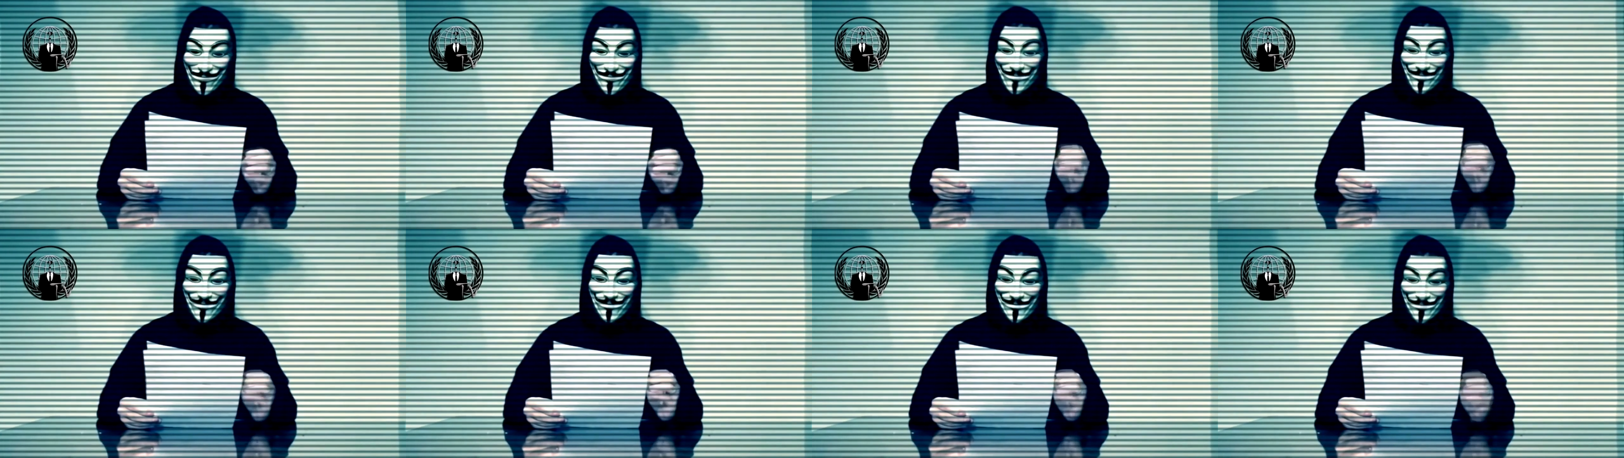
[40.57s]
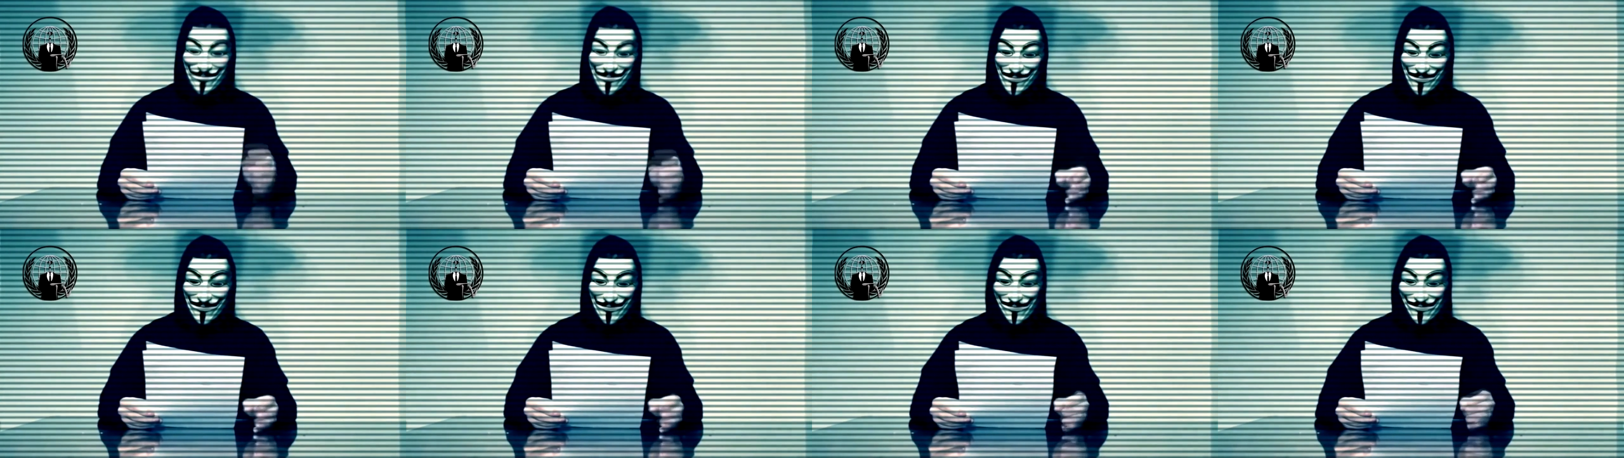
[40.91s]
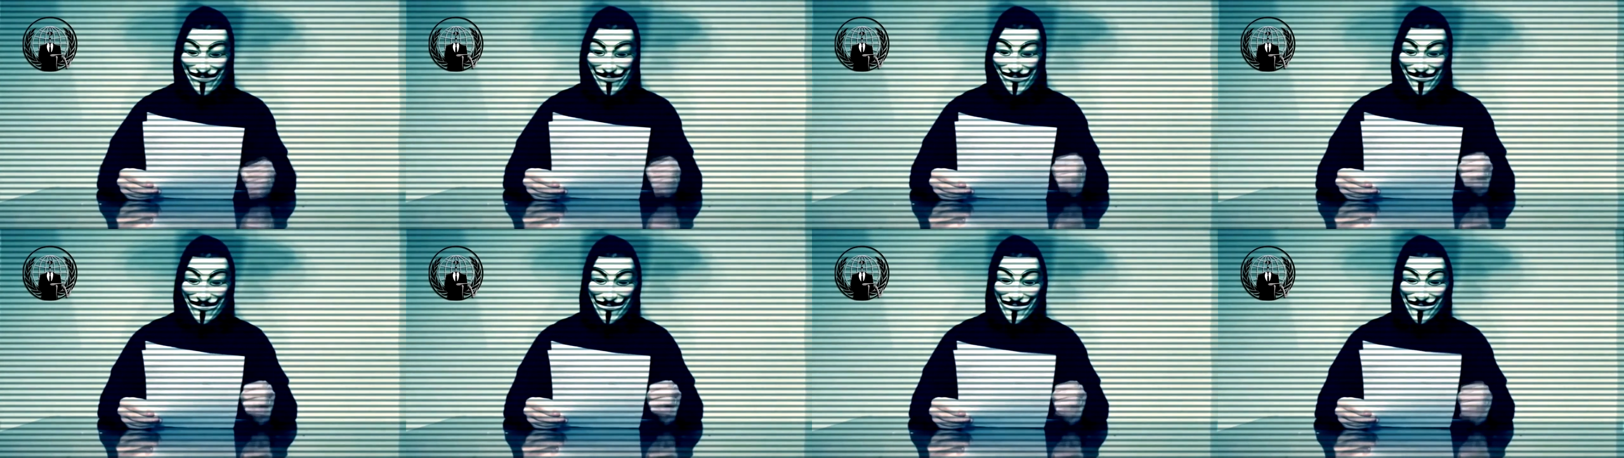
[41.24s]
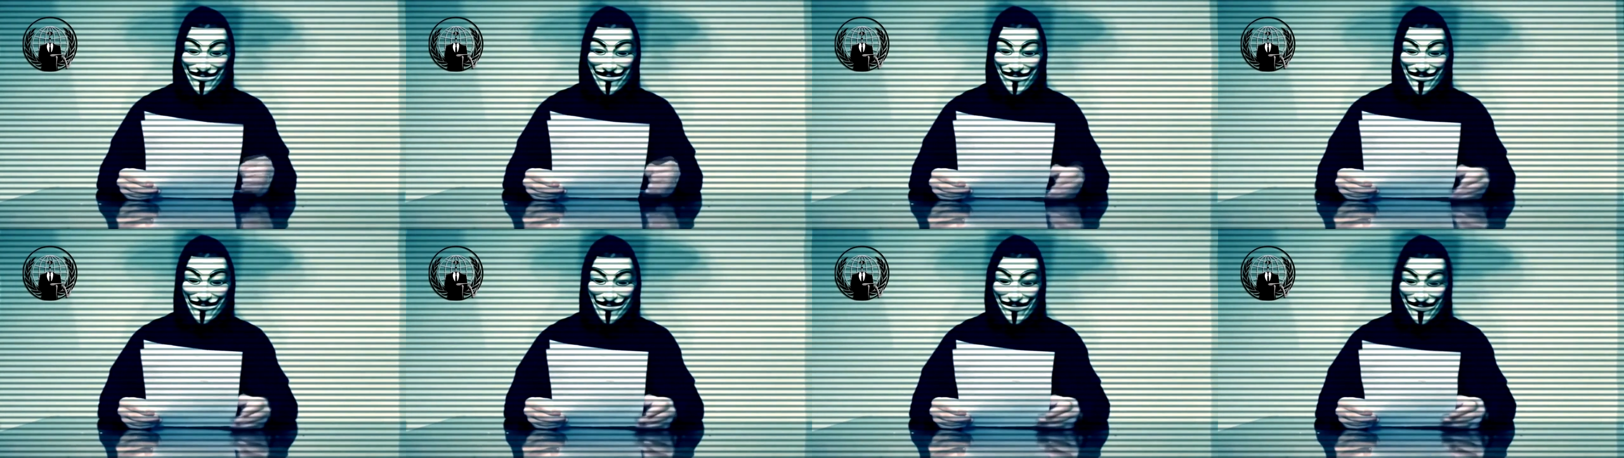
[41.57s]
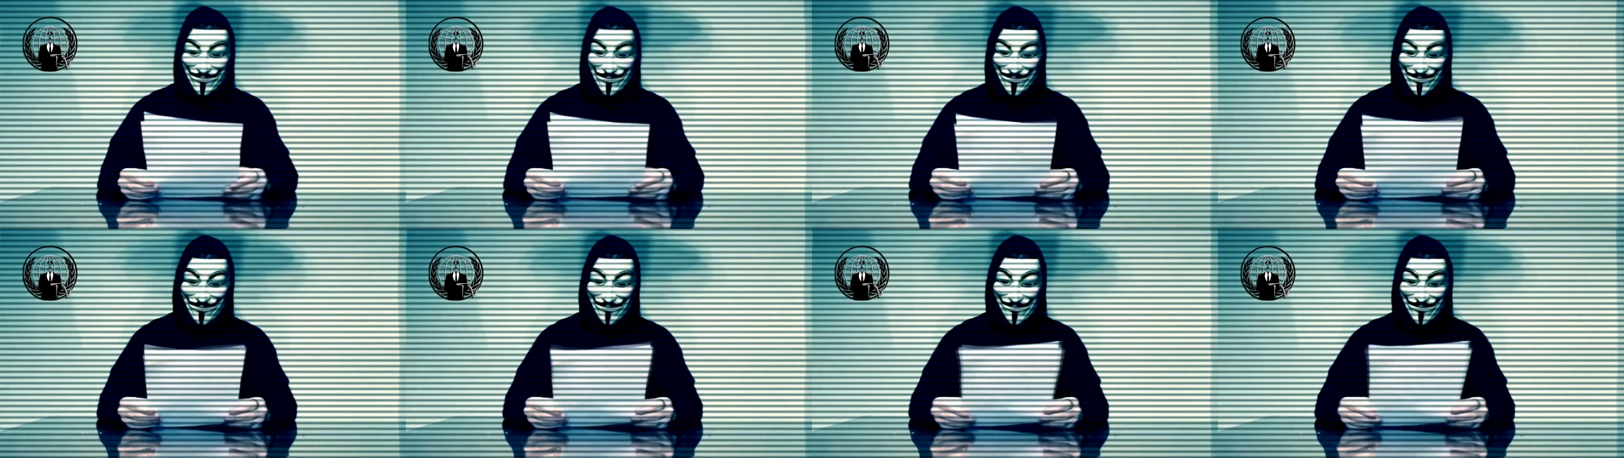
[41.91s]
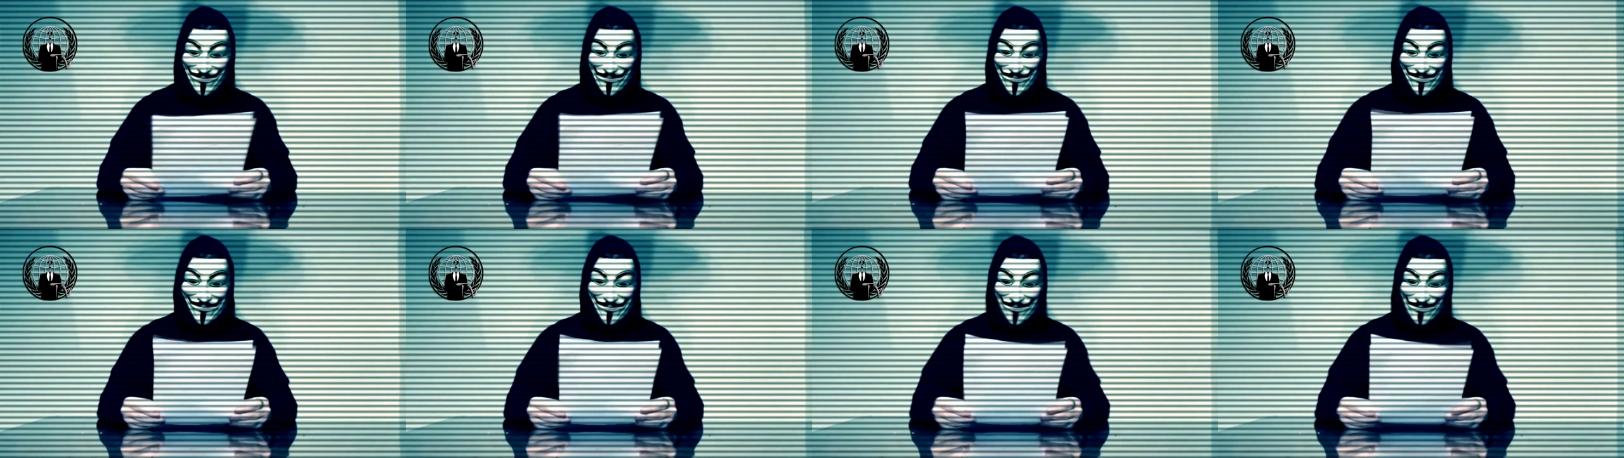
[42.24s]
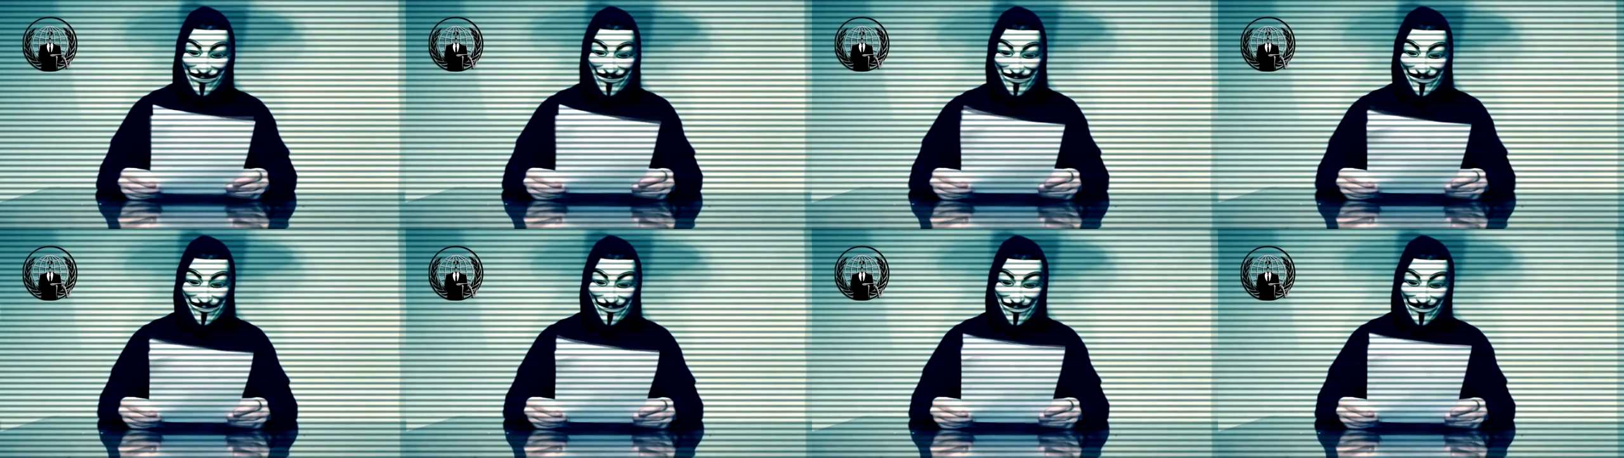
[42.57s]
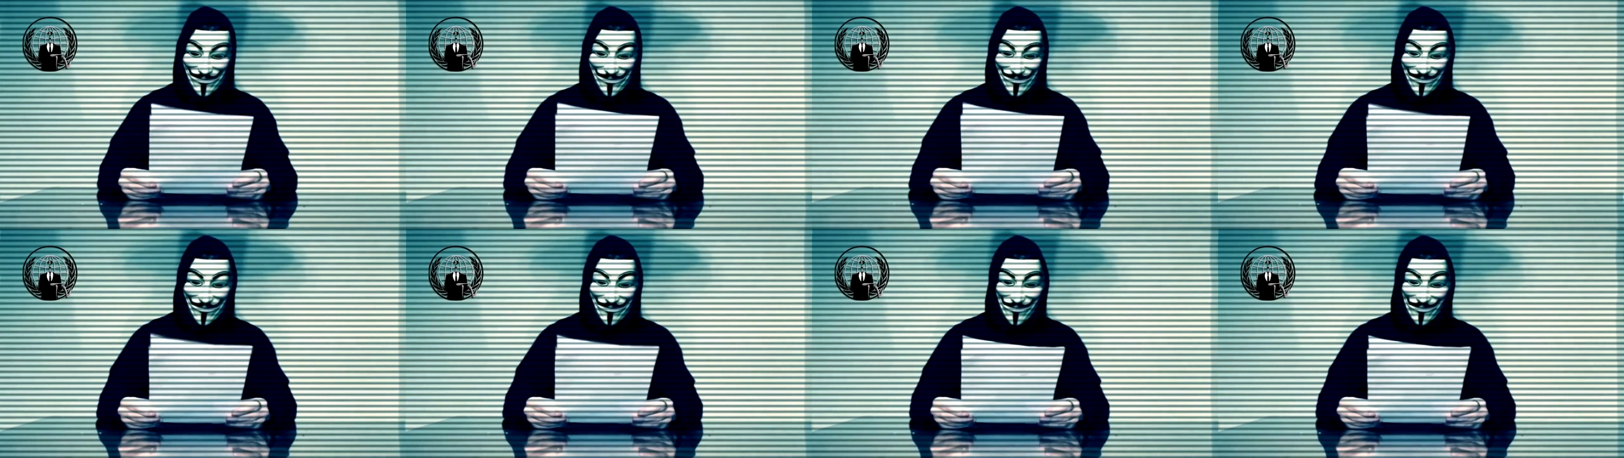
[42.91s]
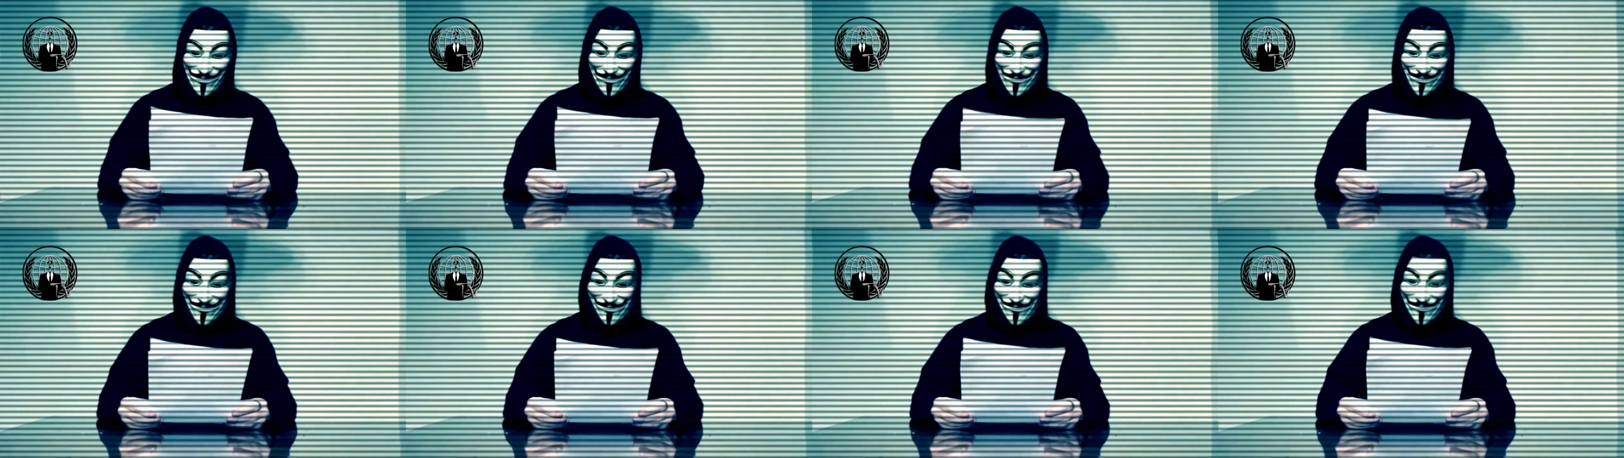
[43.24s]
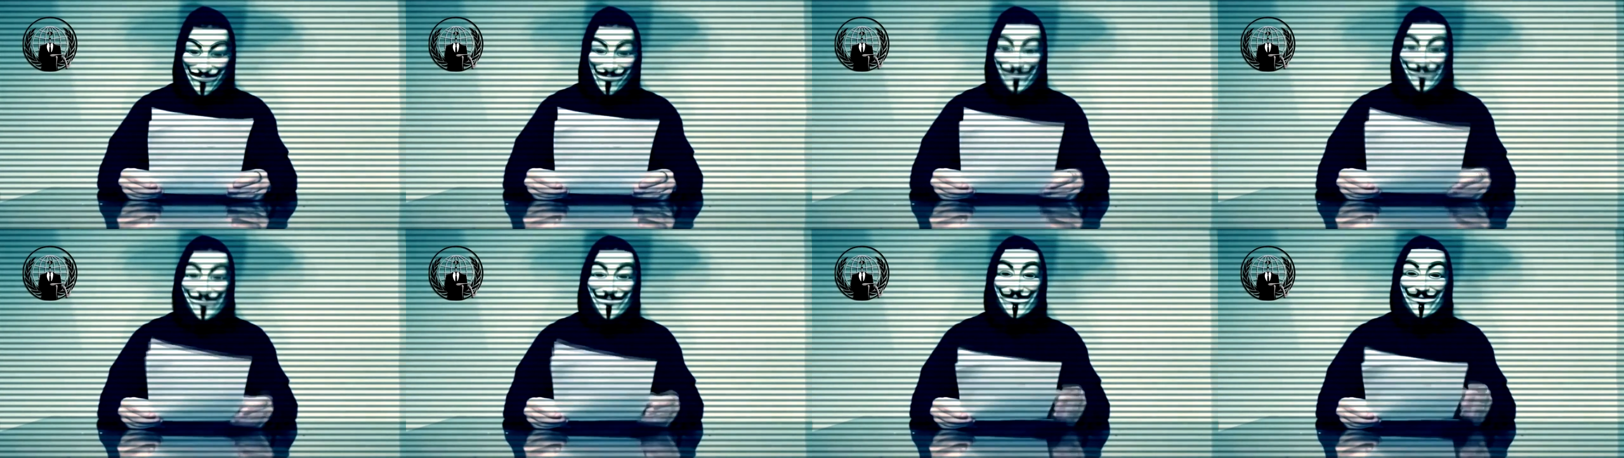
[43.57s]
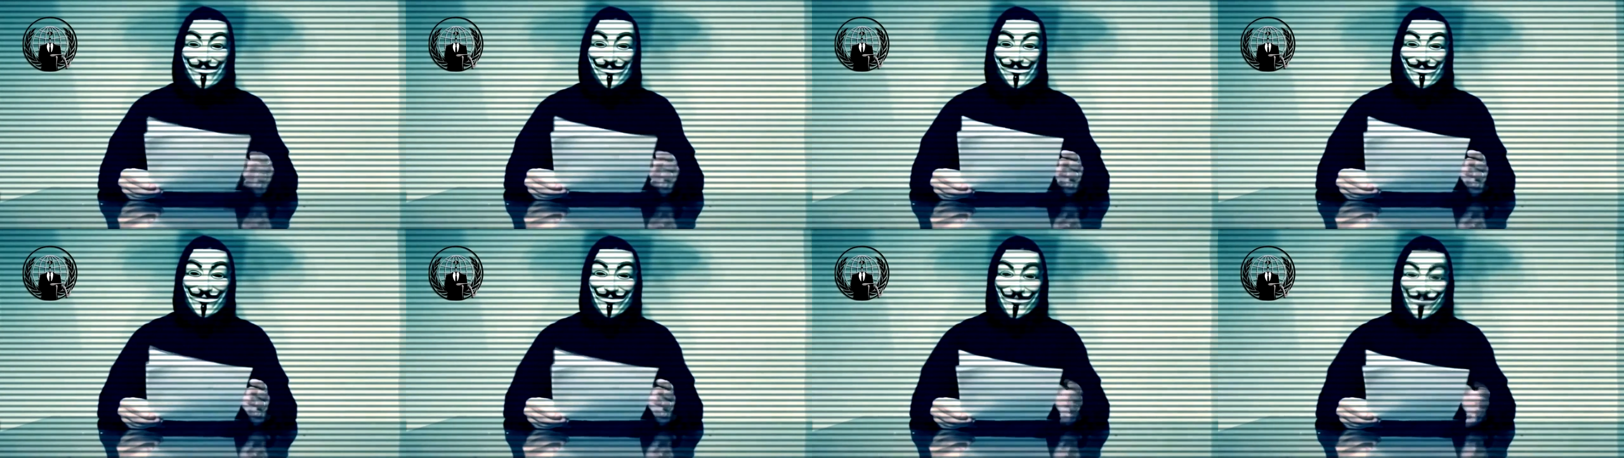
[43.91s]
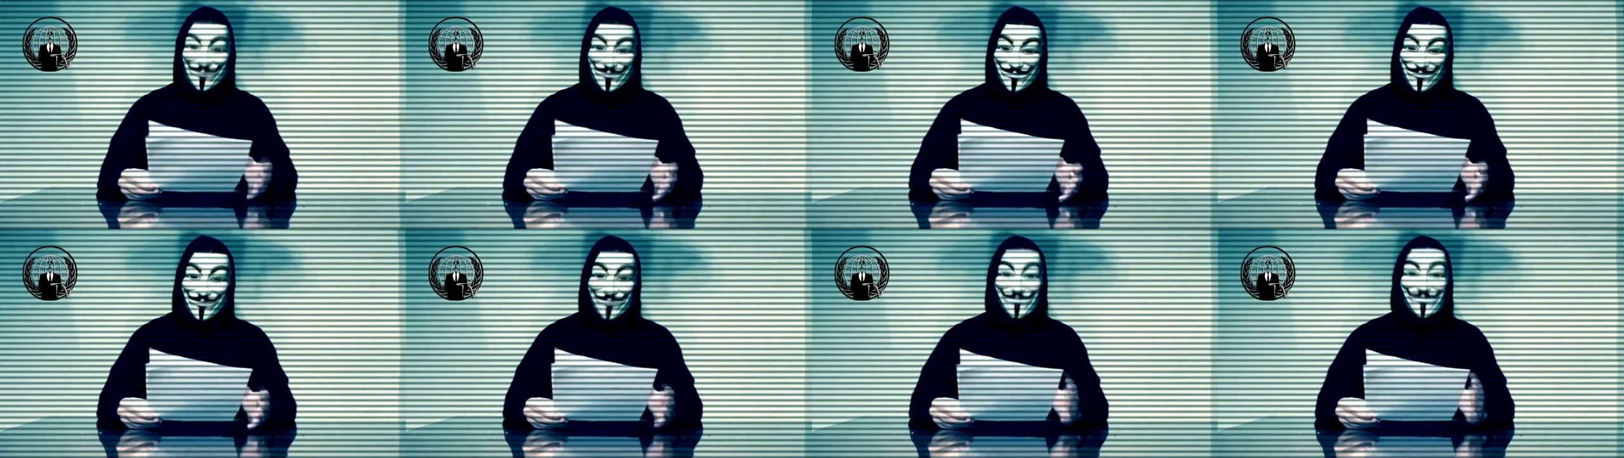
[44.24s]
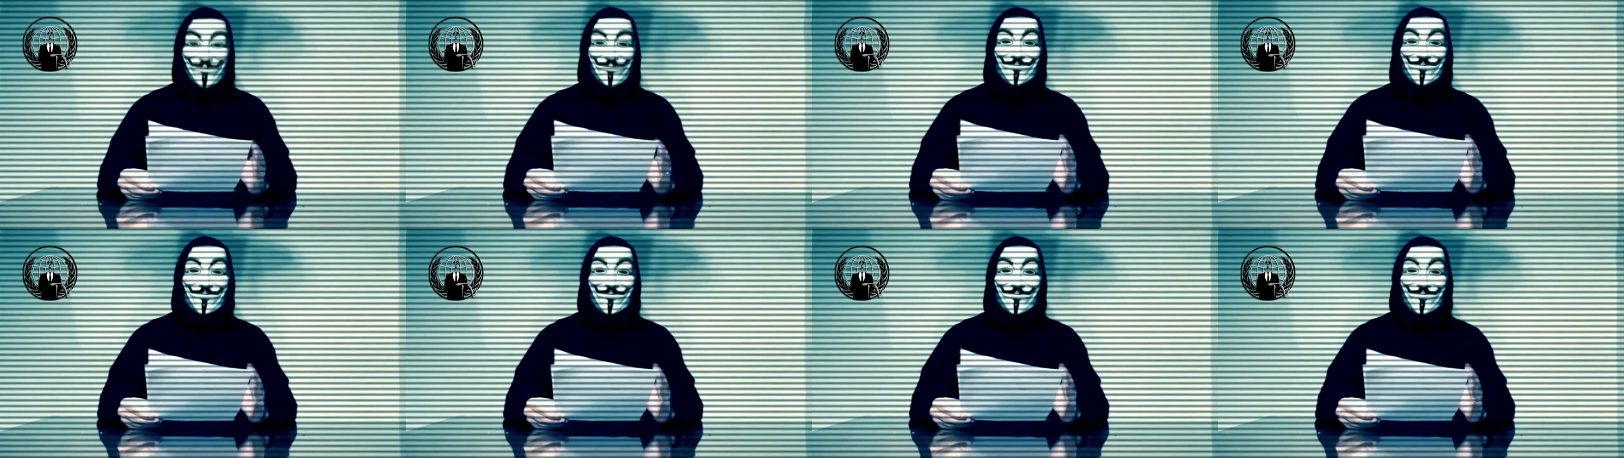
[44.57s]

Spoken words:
No face is visible, so there are no lips to read.